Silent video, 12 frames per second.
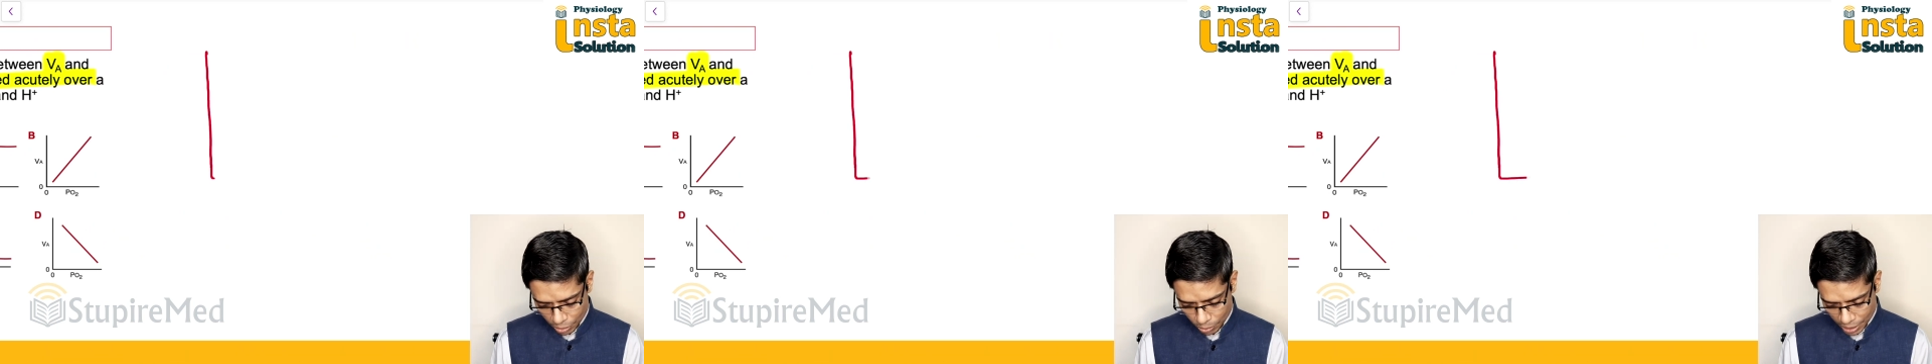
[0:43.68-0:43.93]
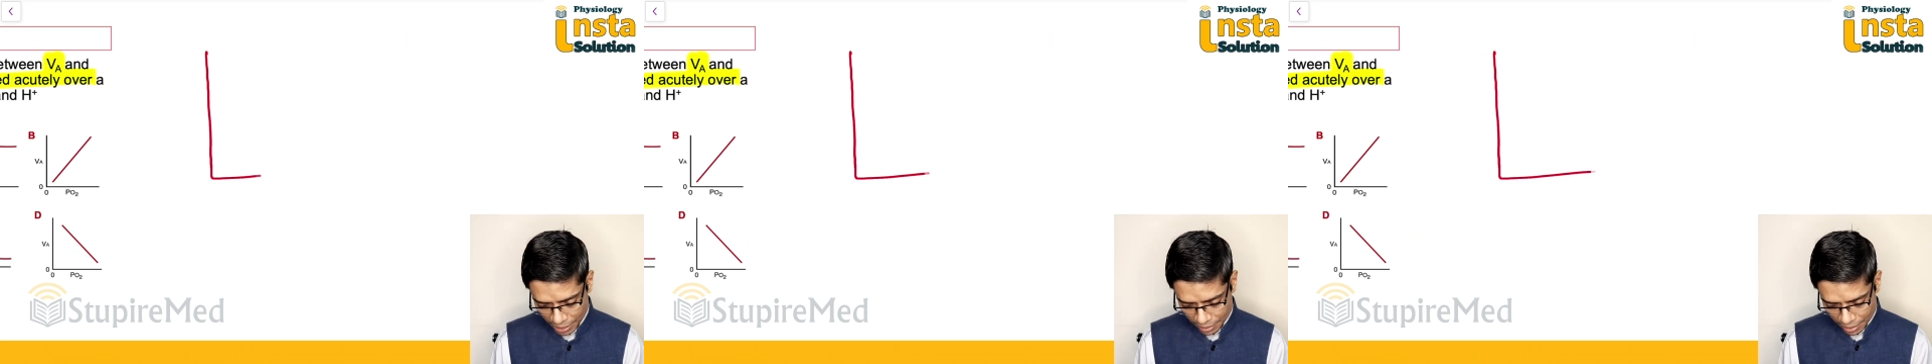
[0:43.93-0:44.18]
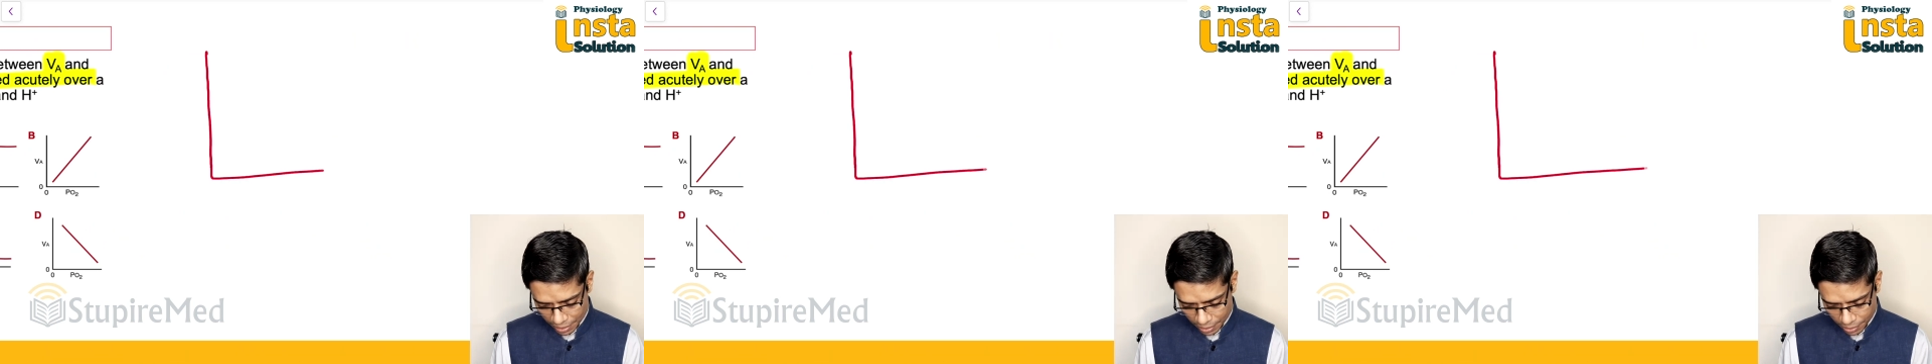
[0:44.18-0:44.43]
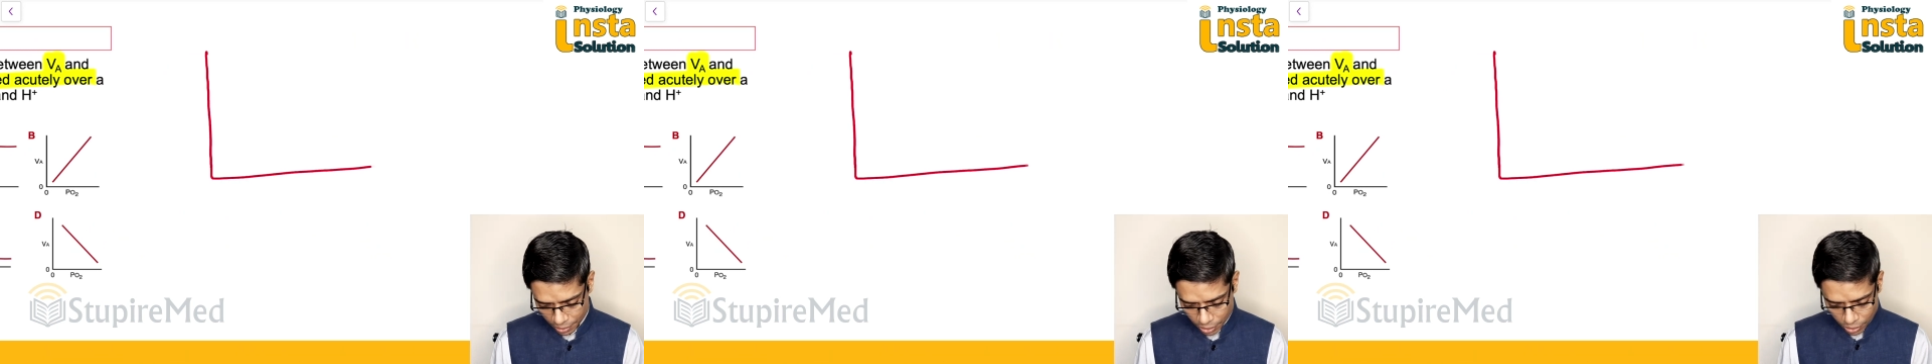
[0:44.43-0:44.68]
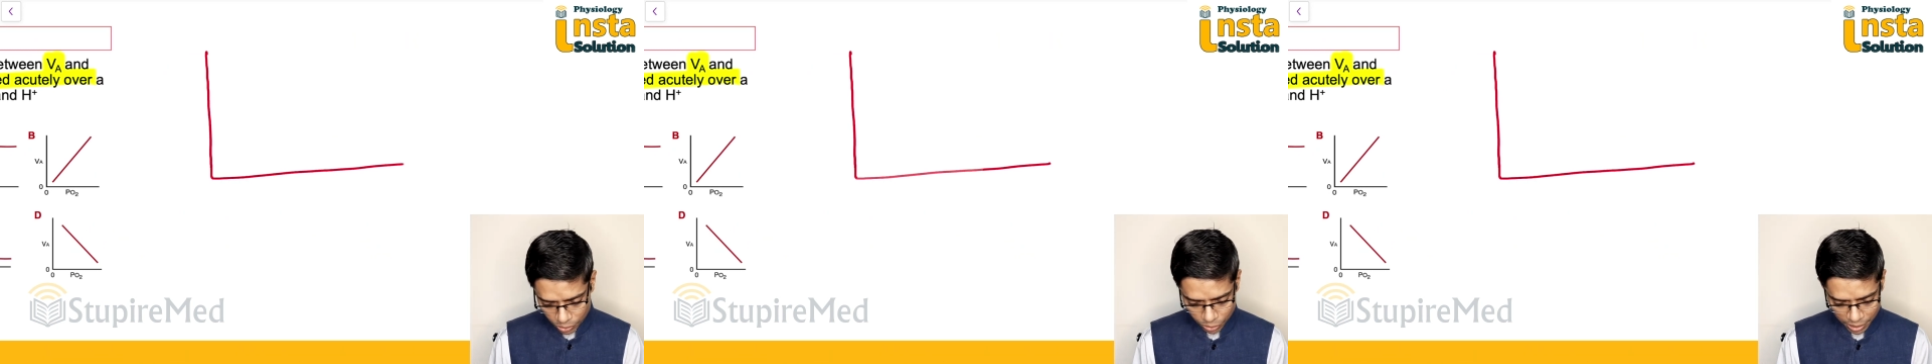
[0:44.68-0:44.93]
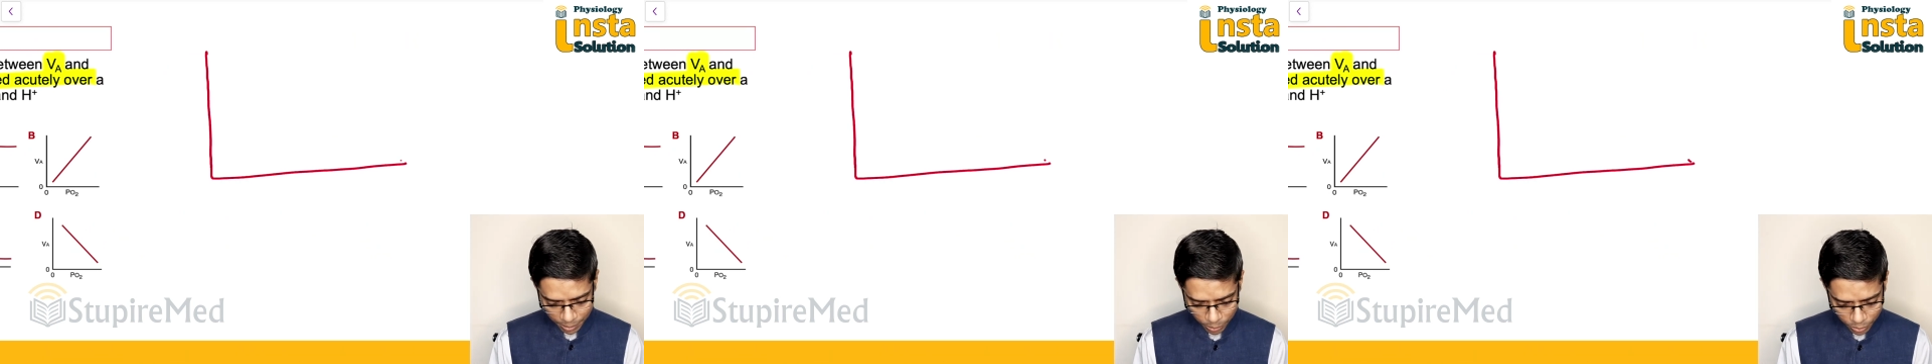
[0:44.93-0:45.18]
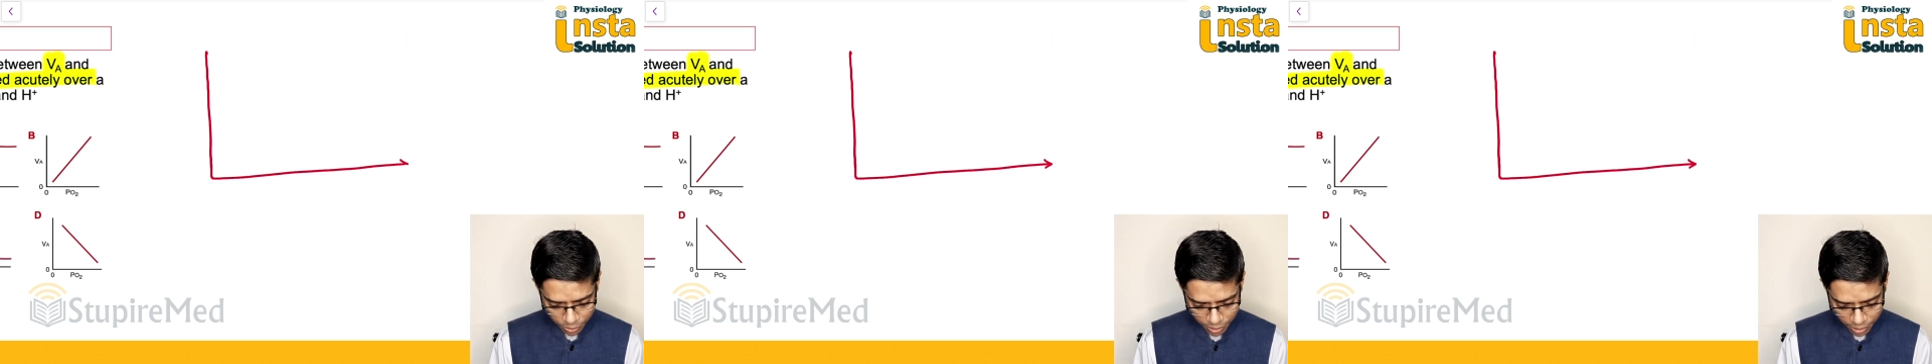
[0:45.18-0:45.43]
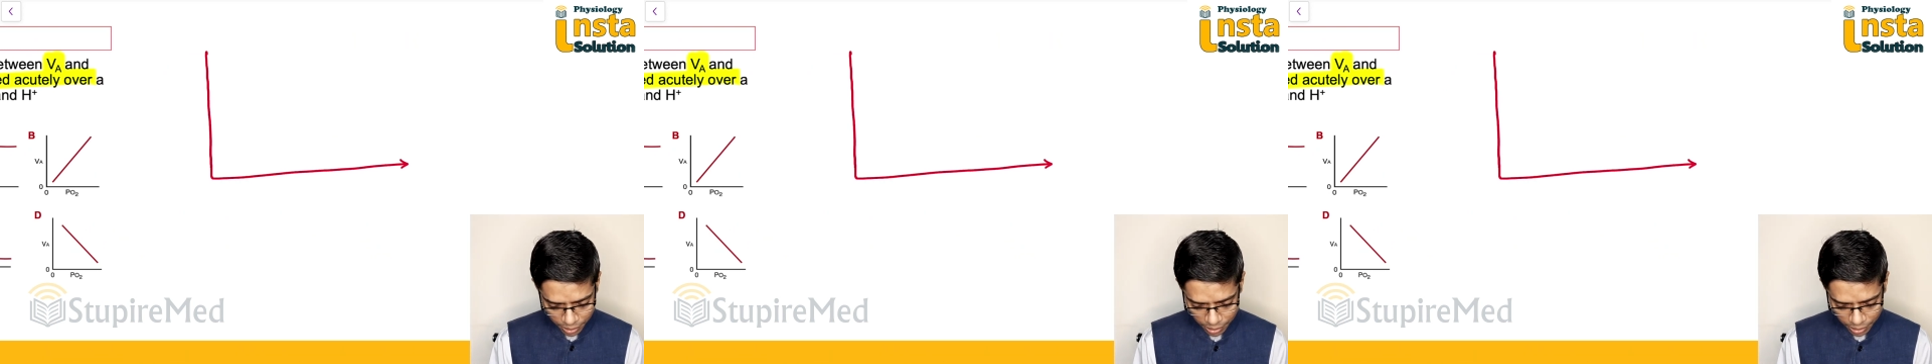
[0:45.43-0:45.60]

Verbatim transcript: will look like this. So suppose